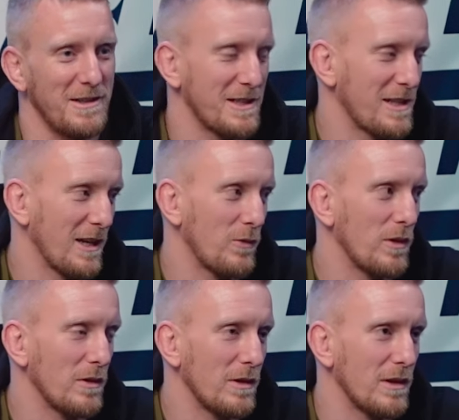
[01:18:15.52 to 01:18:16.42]
that's like
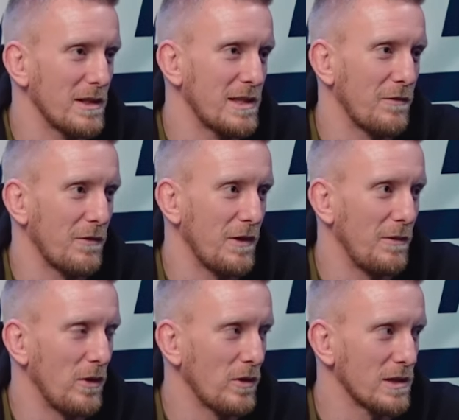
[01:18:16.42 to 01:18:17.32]
it's different for
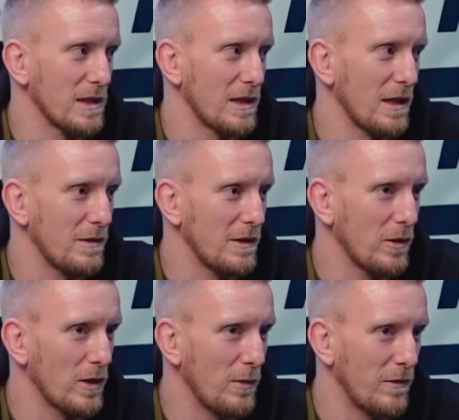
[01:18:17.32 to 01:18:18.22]
him though, because he's like, you
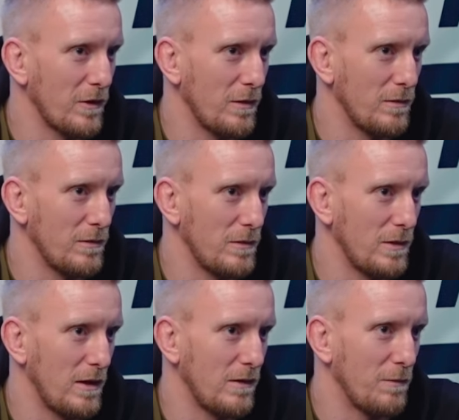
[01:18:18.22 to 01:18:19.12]
know, coming from
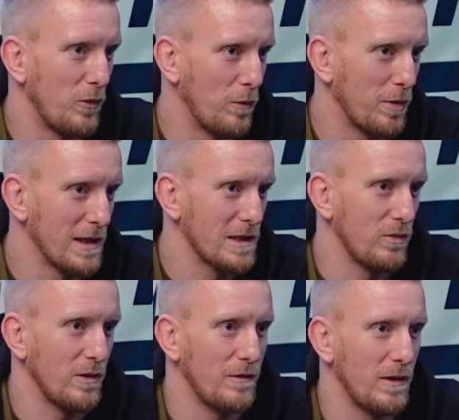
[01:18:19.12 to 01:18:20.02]
a very poor place
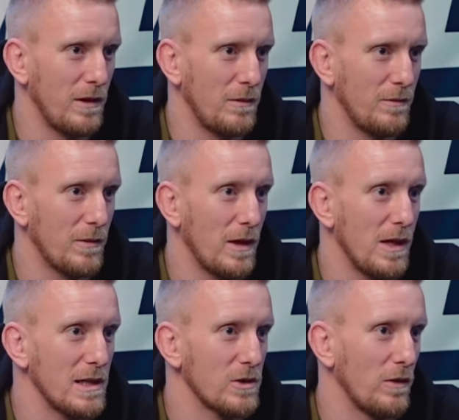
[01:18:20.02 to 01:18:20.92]
with um,
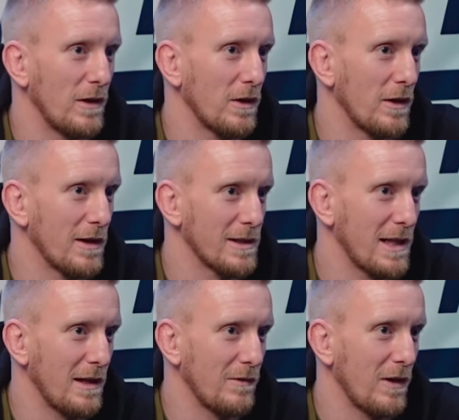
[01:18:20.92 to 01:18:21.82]
he's got a very good
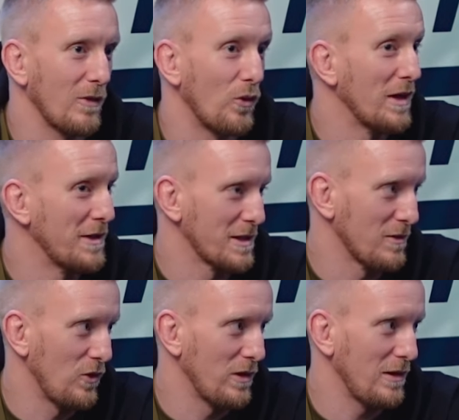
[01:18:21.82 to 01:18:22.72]
understanding of like what he
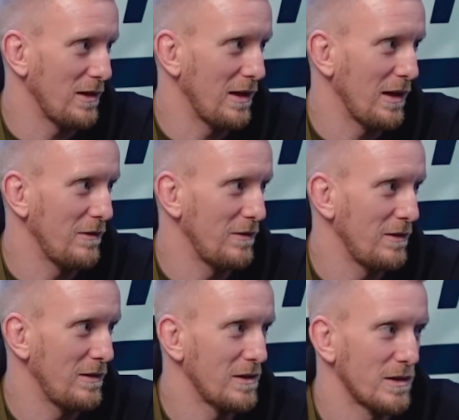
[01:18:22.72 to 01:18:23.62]
doesn't want in life.
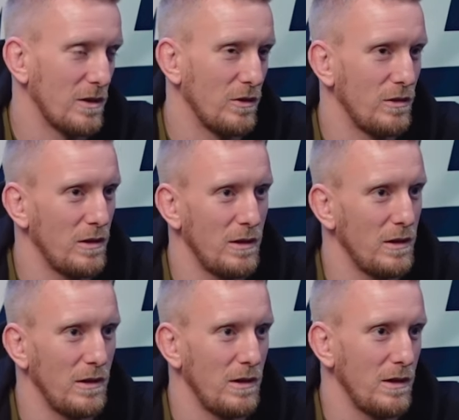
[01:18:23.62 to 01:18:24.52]
So
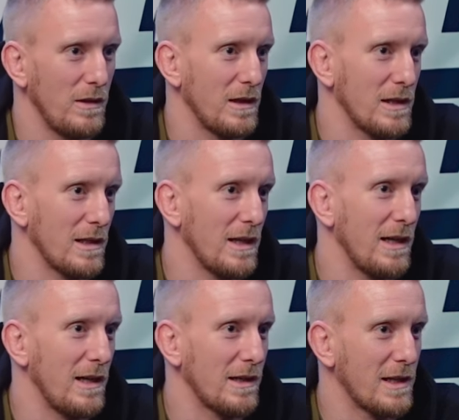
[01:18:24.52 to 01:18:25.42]
it's,
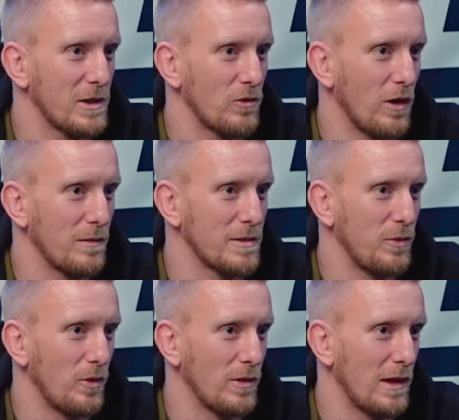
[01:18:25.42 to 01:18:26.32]
here, kids grow up
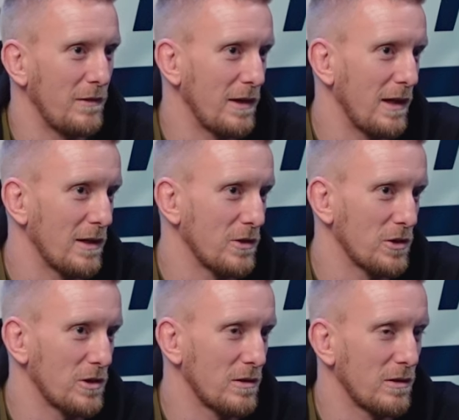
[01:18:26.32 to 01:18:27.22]
spoiled and they think they can
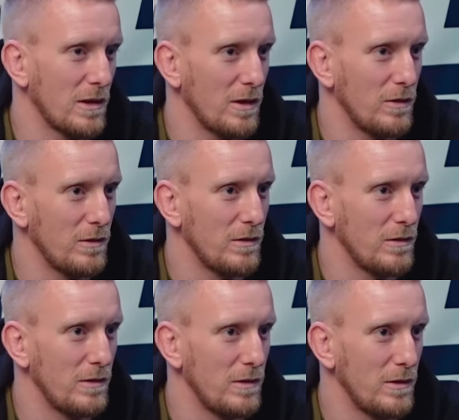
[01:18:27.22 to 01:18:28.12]
just, you know,
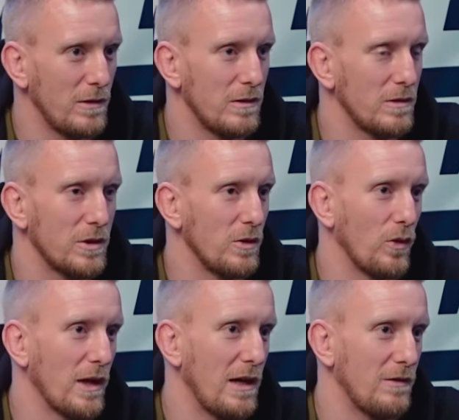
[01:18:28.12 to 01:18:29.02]
do
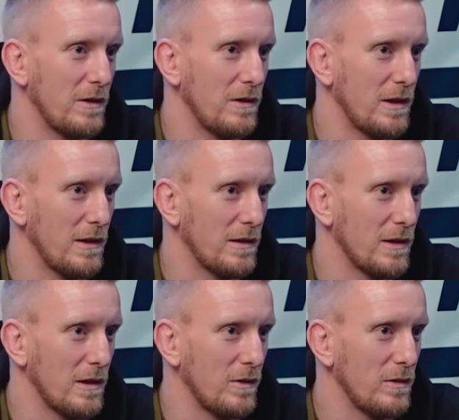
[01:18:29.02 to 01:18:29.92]
whatever and,
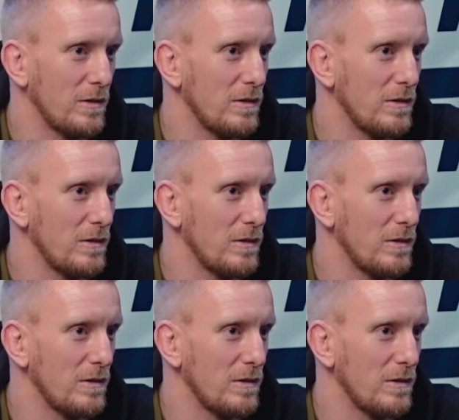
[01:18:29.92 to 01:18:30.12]
you know,